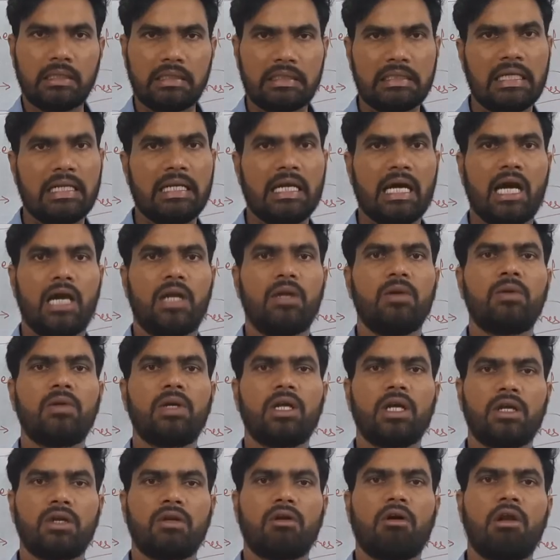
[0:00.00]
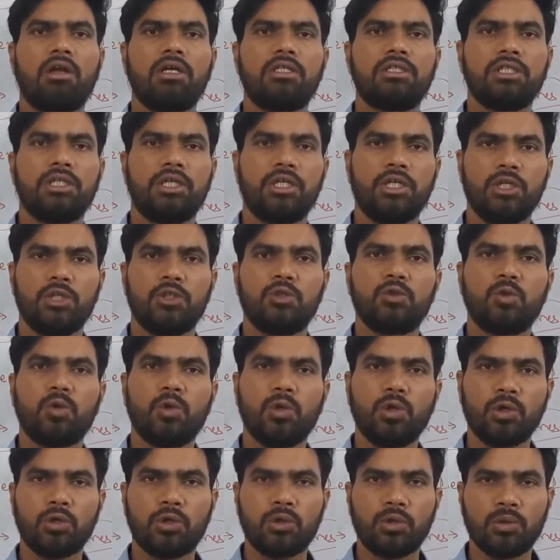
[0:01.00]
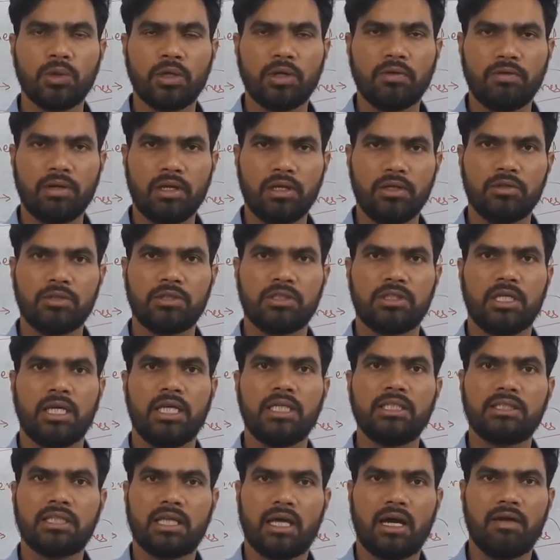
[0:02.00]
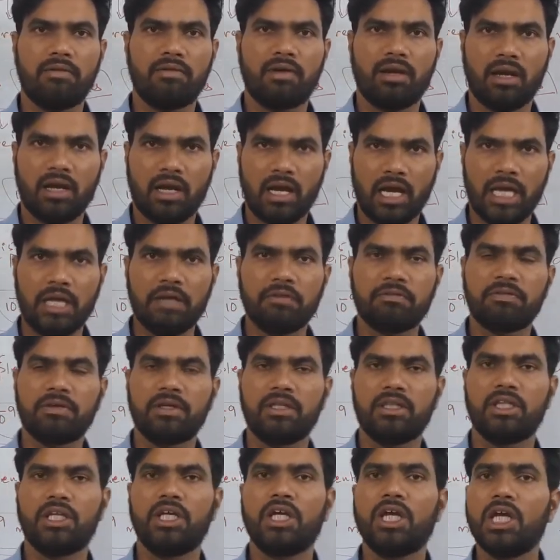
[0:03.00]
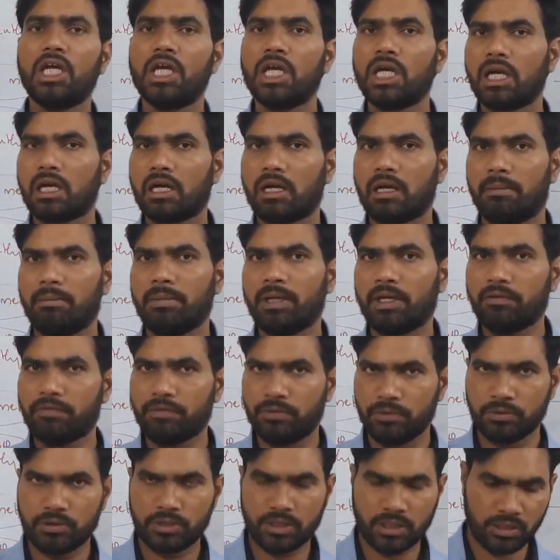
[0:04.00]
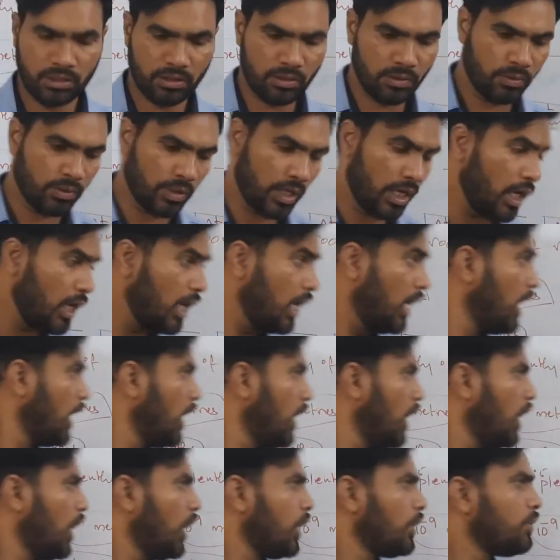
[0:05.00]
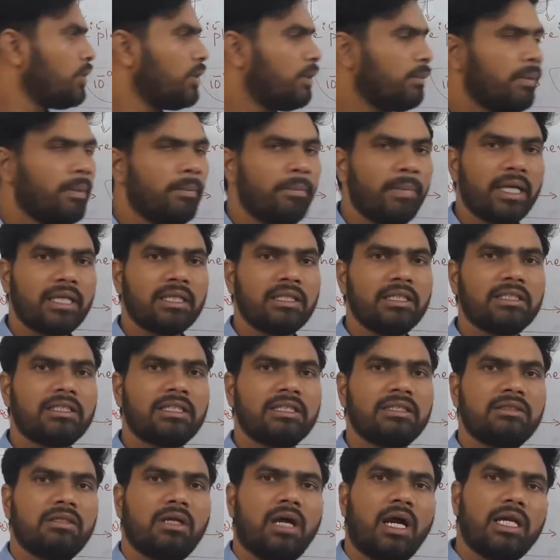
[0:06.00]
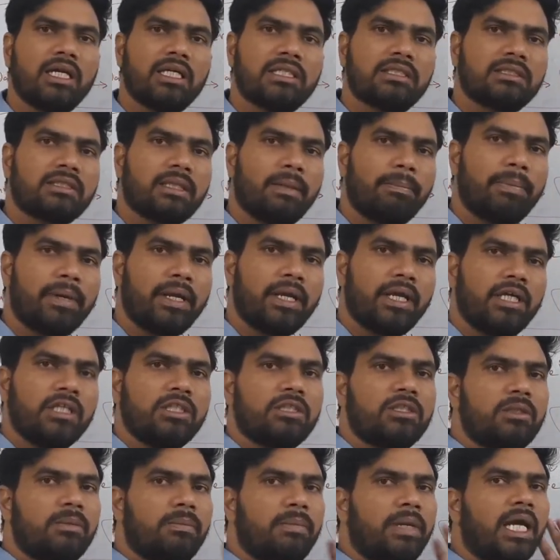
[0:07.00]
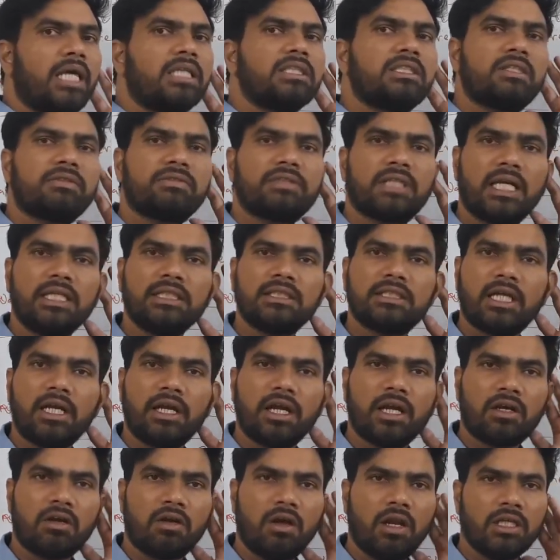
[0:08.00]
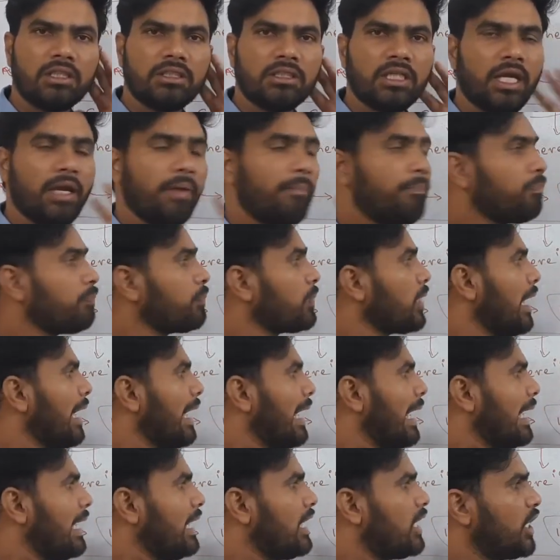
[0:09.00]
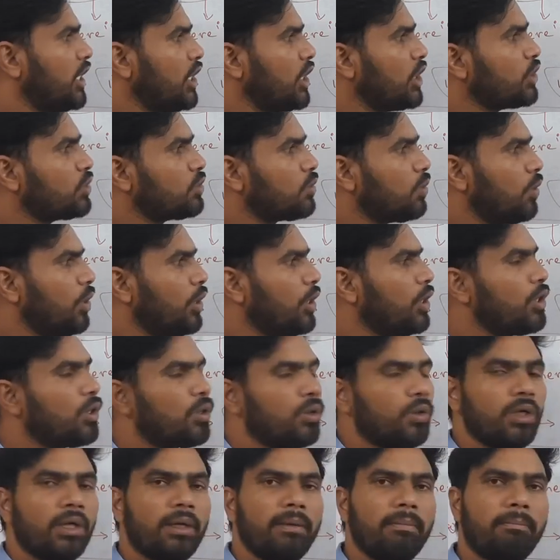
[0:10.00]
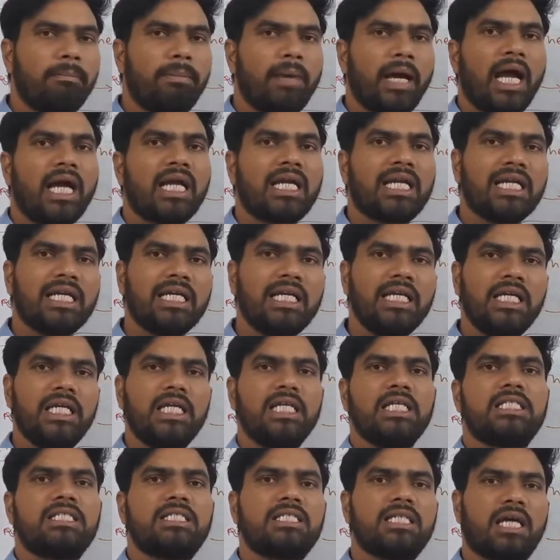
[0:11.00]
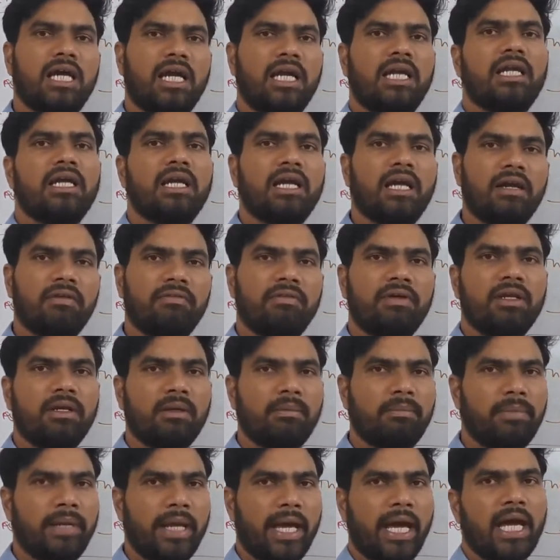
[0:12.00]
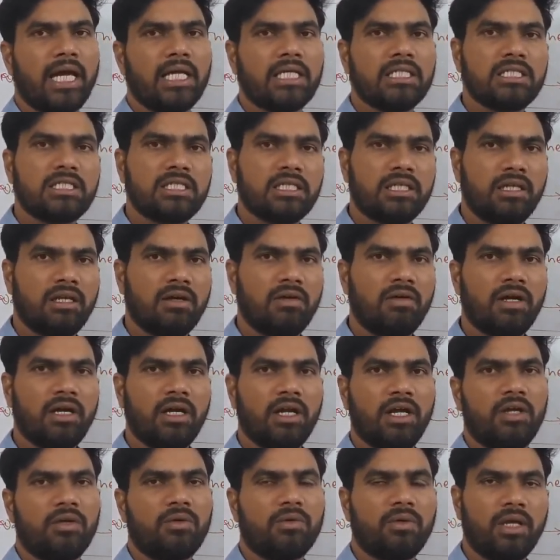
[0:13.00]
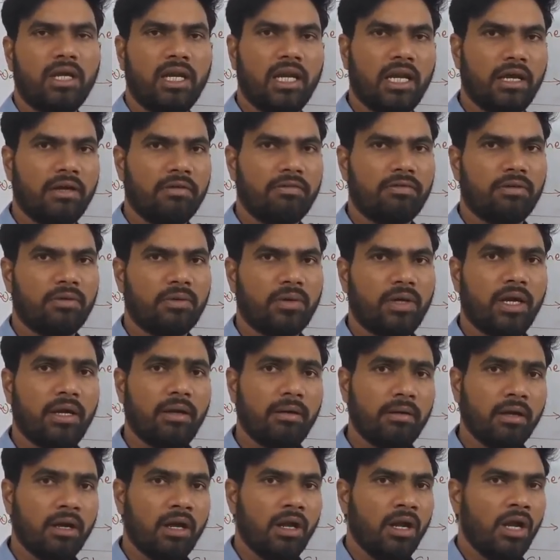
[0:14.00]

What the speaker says: the nanotechnology is going to revolutionize our life in the coming future. Okay, you remember this is not a separate branch of science and technology. It is going to impact each and every branch in our day-to-day life. Okay,